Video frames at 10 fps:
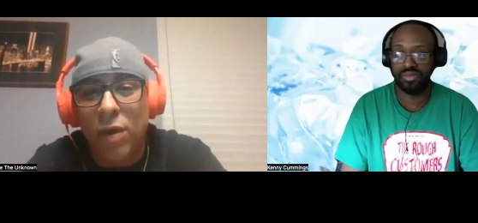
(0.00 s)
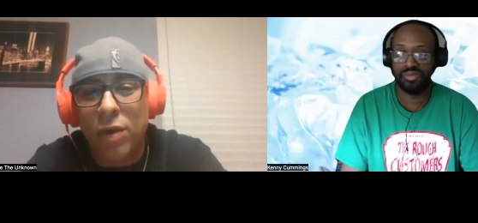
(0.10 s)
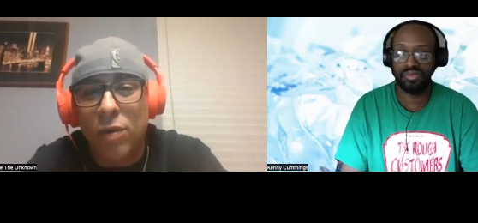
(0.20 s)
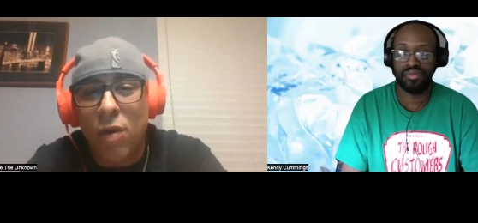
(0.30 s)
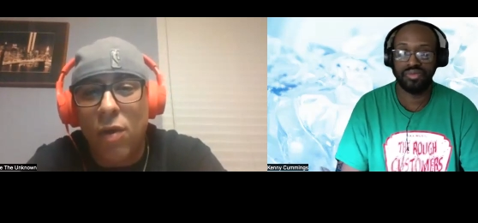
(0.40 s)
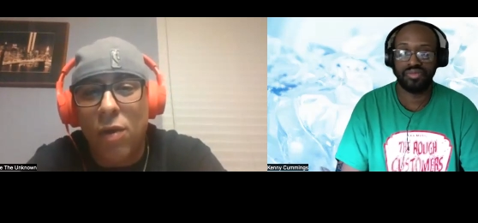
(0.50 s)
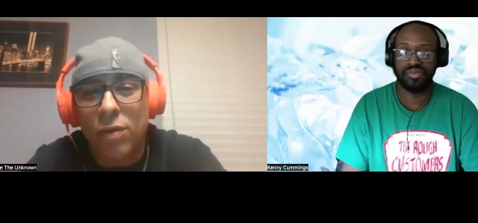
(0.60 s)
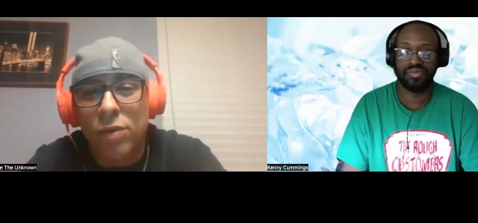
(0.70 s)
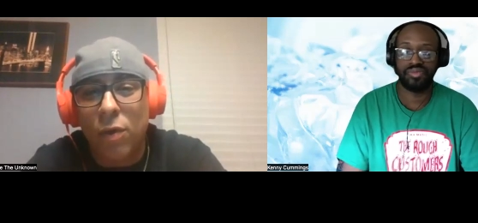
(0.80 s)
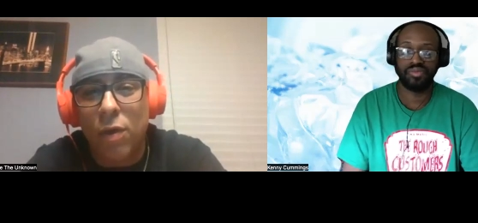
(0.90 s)
Speaker 1: all year
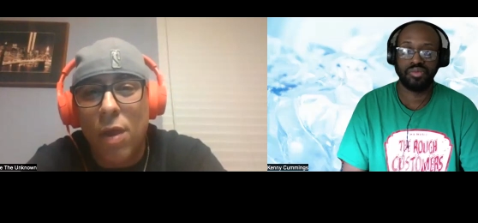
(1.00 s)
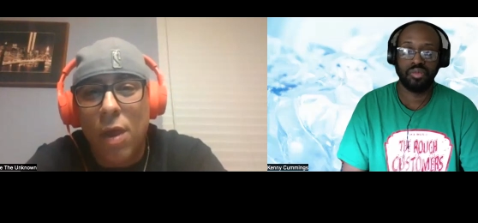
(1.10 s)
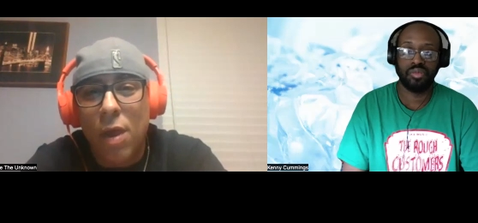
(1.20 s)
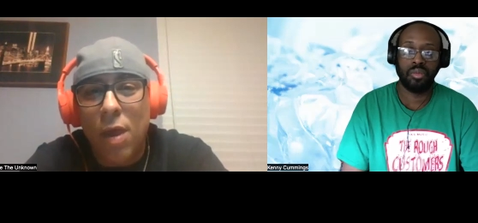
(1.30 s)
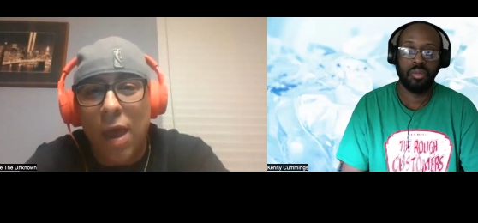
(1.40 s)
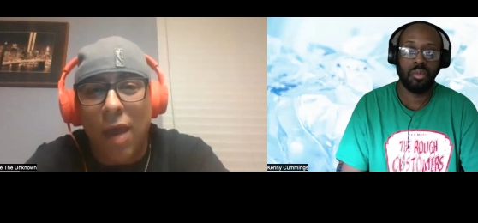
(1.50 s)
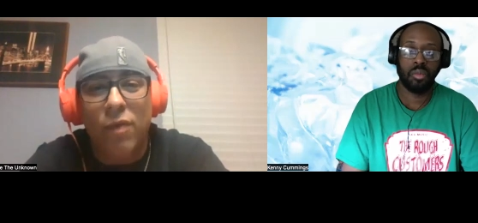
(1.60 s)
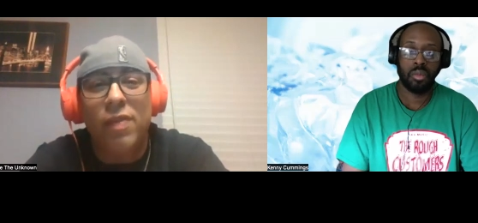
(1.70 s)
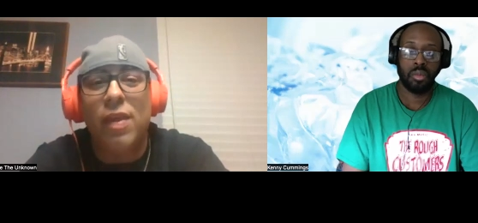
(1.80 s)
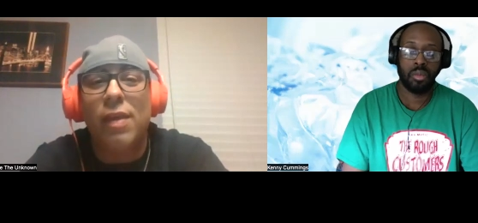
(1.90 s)
long. So
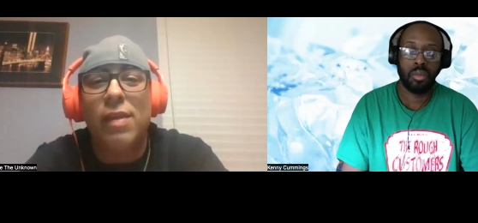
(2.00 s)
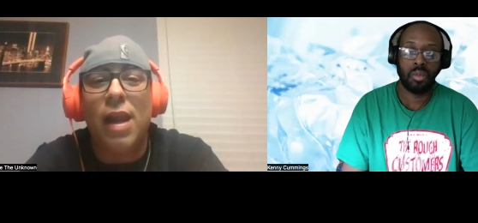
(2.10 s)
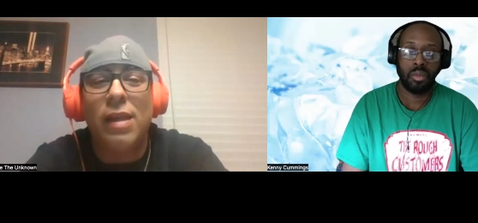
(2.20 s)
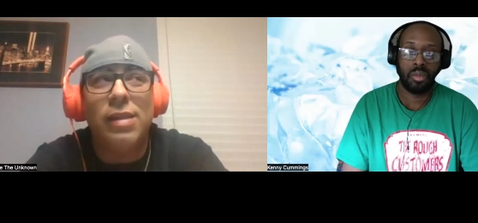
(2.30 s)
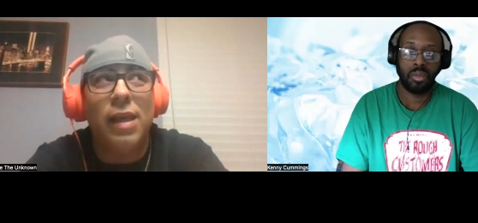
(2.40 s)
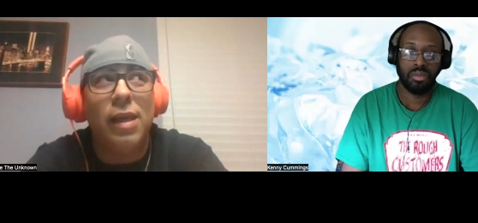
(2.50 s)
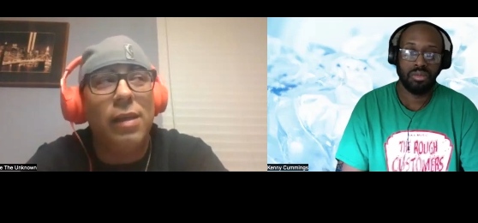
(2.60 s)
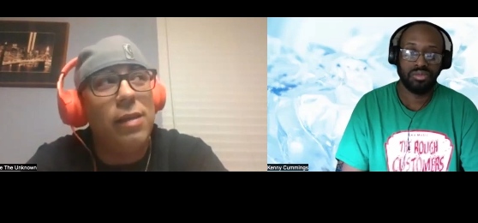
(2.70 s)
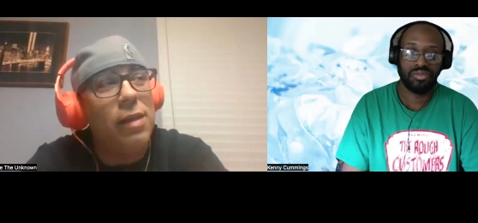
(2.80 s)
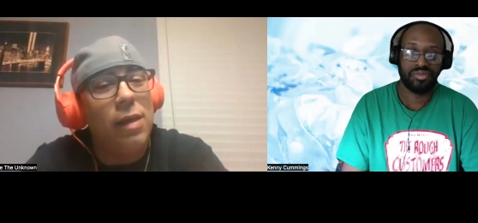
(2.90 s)
everything that I did
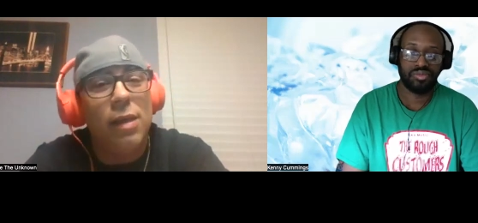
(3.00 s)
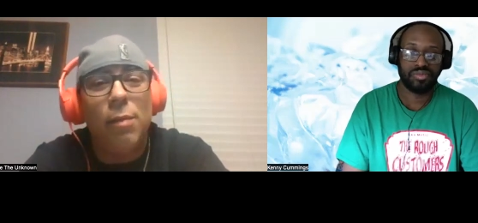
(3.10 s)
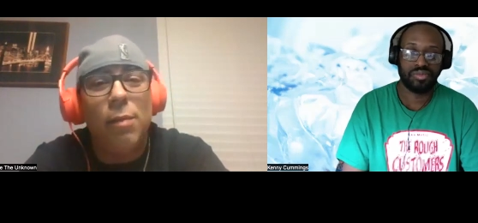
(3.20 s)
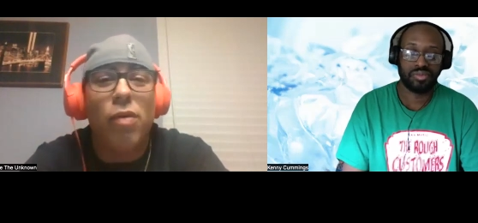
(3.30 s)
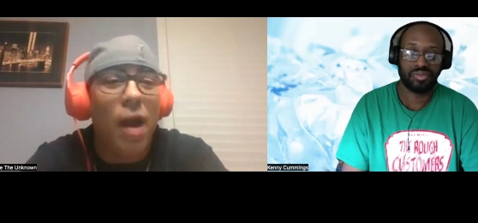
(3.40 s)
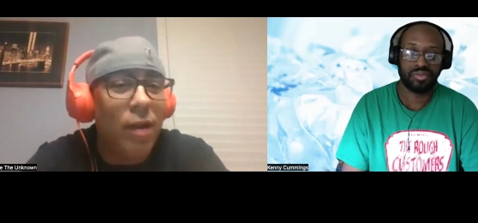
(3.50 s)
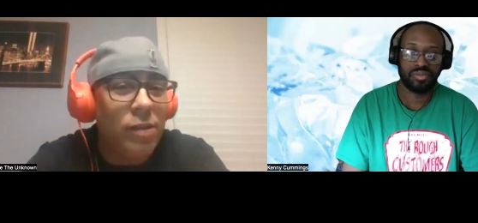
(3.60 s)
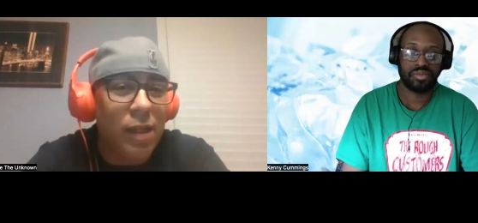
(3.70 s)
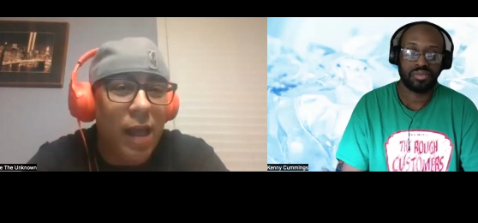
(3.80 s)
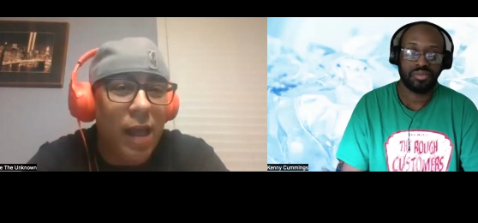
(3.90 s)
prior to
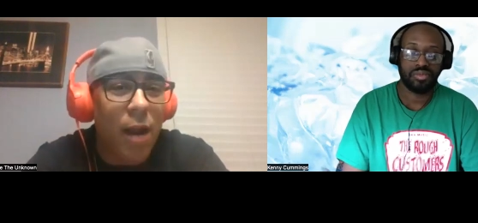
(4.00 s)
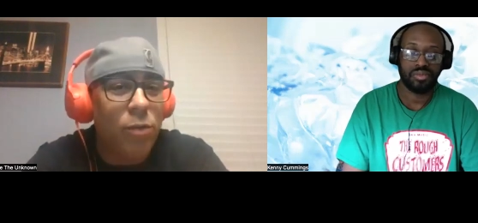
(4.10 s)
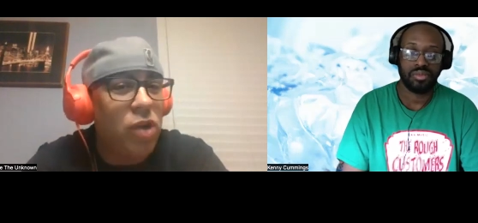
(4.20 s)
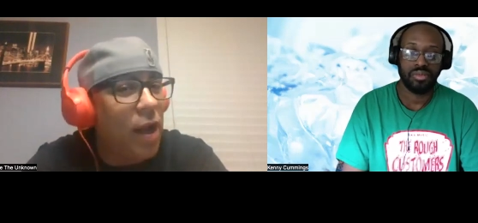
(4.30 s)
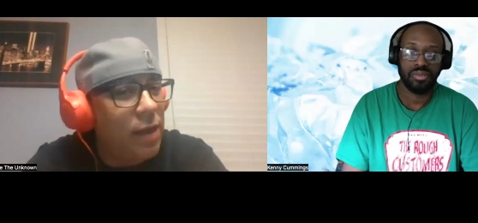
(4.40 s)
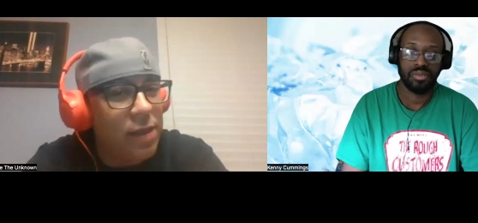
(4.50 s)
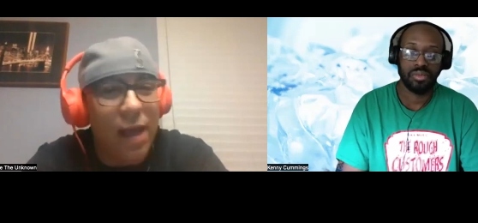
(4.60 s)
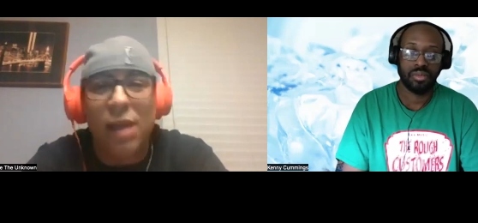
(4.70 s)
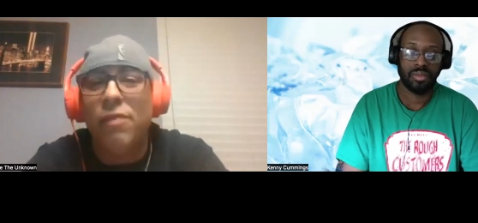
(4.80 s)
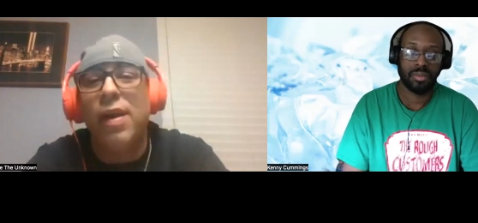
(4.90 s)
that, I'm trying to
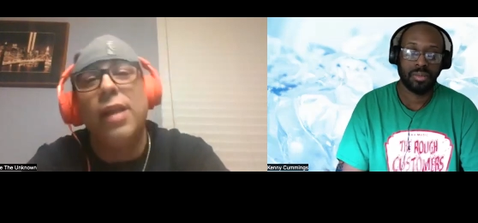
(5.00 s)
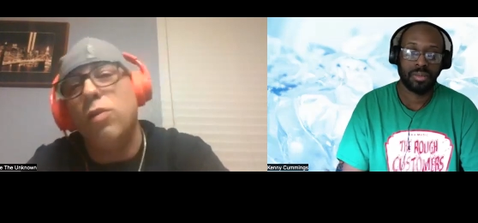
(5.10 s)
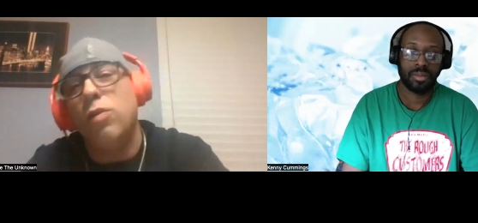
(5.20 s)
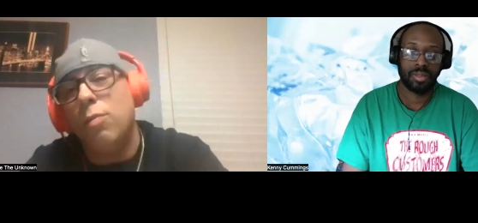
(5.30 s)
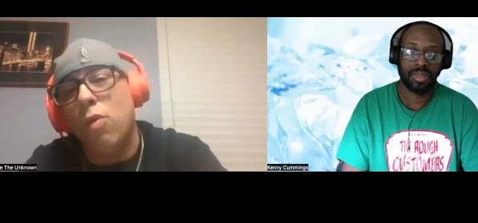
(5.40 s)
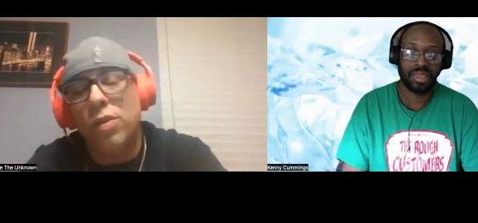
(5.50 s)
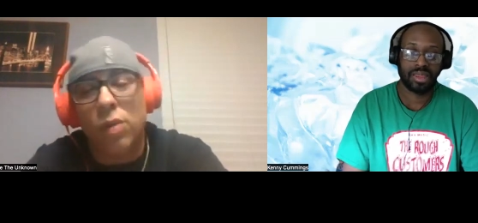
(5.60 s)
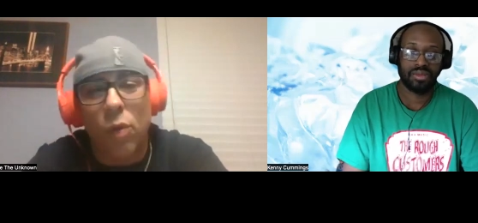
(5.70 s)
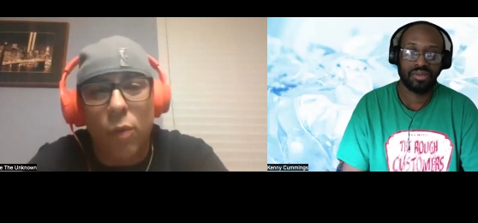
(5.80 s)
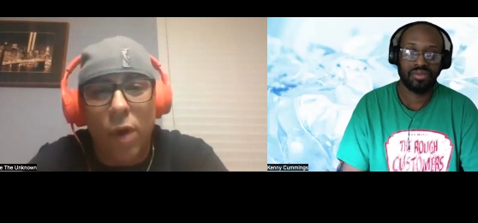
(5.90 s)
elevate and do more. So
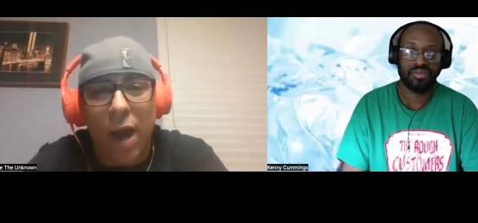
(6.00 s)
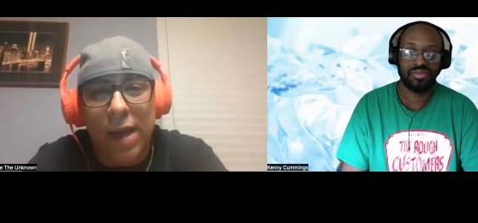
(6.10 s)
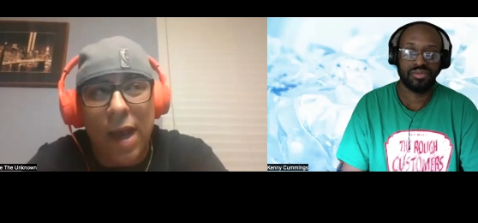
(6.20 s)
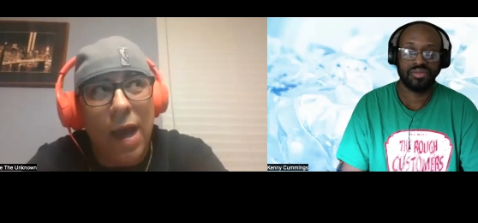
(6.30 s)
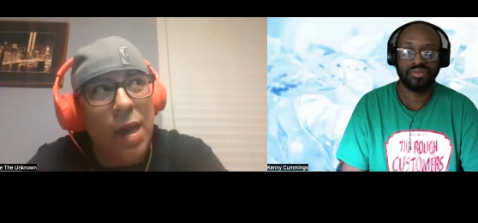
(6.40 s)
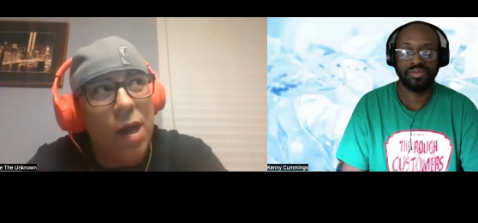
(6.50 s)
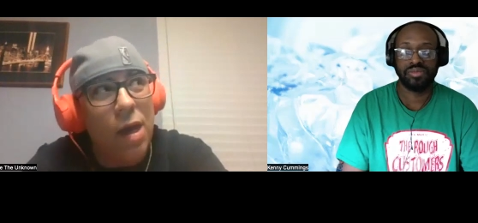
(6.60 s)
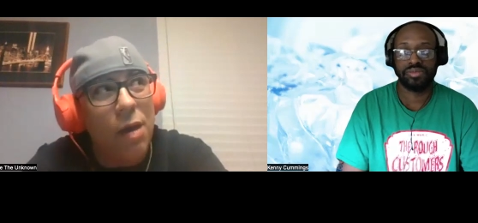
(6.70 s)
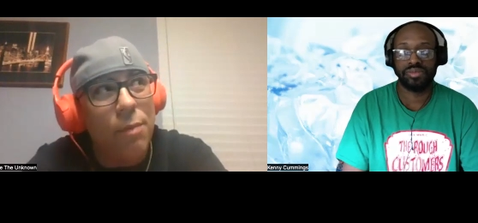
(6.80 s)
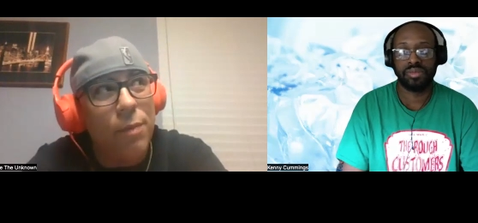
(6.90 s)
I got um,